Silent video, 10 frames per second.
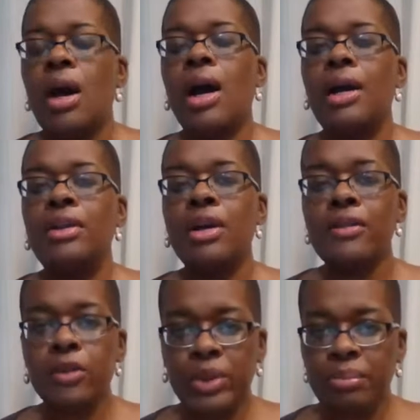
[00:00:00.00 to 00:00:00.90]

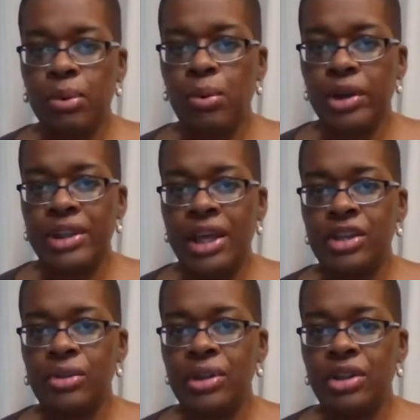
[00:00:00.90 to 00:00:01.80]
Another report that
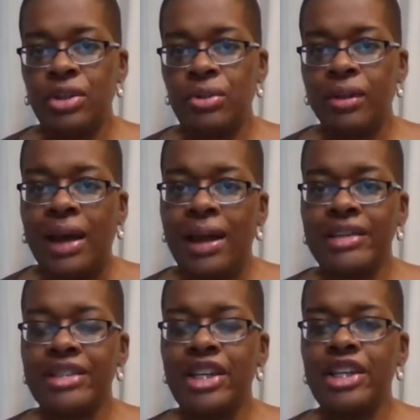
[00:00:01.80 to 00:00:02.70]
you can
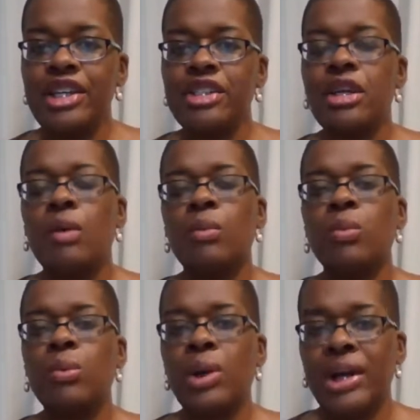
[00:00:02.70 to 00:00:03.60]
utilize is
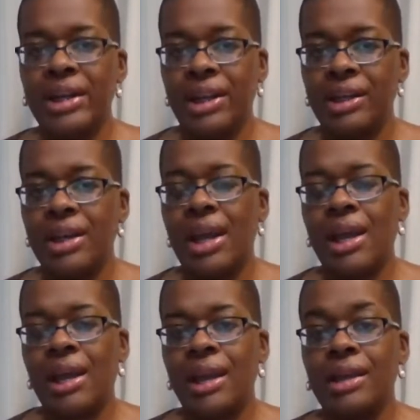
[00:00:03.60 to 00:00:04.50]
running
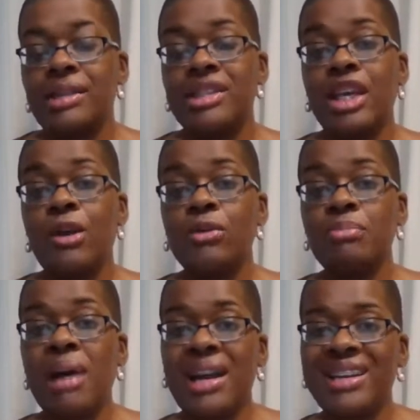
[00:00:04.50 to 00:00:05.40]
a sales
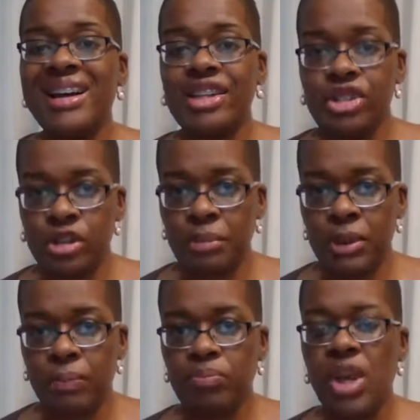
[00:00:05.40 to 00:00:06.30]
by
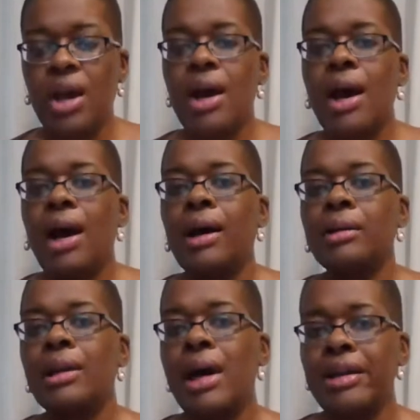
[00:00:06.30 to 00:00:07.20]
customer. A
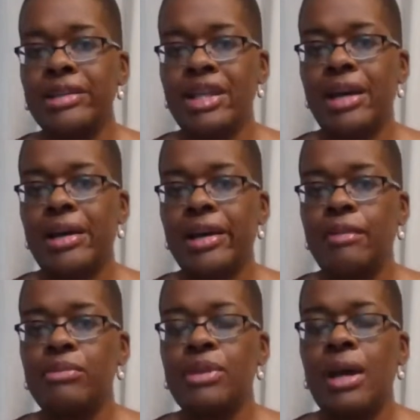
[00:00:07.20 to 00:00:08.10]
lot of
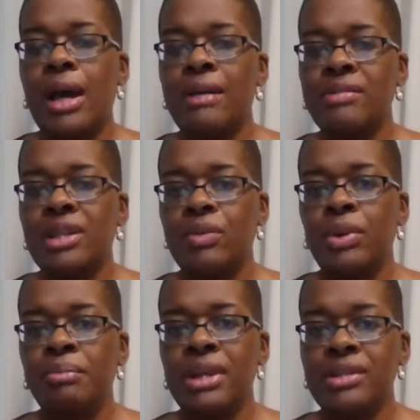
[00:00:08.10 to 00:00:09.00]
times I've seen
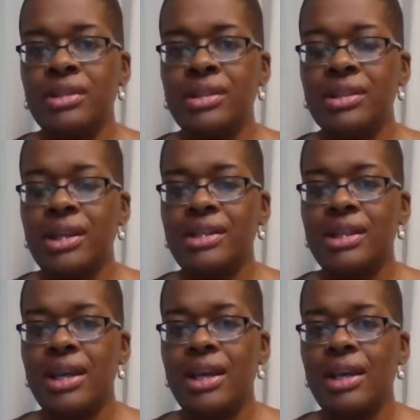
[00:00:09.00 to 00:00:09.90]
with businesses, they
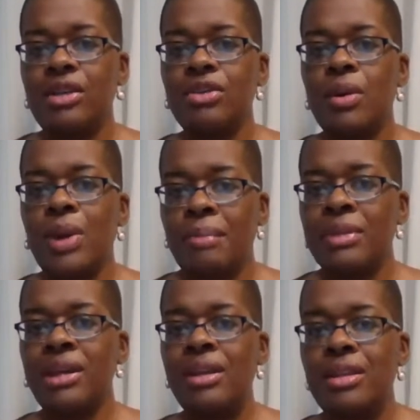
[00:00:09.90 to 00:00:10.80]
say, you know what, I'm
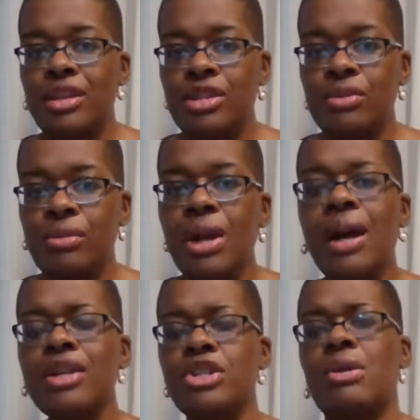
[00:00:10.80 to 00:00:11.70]
getting these new
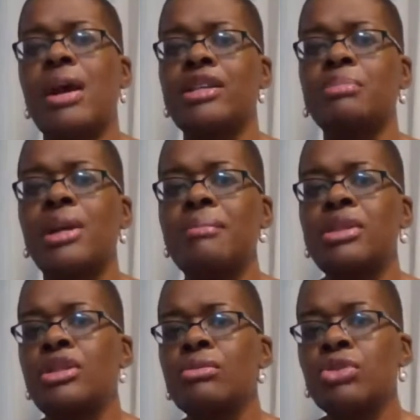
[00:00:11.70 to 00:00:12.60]
contracts, but I'm
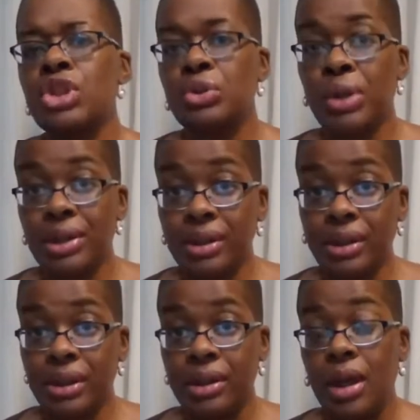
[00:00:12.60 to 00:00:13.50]
still
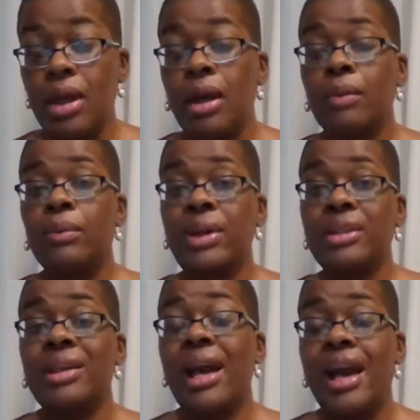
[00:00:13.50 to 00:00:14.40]
struggling
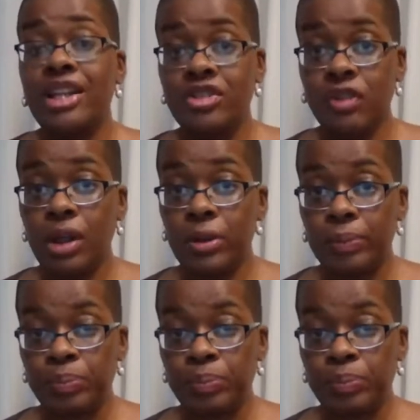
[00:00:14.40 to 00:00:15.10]
with cash flow.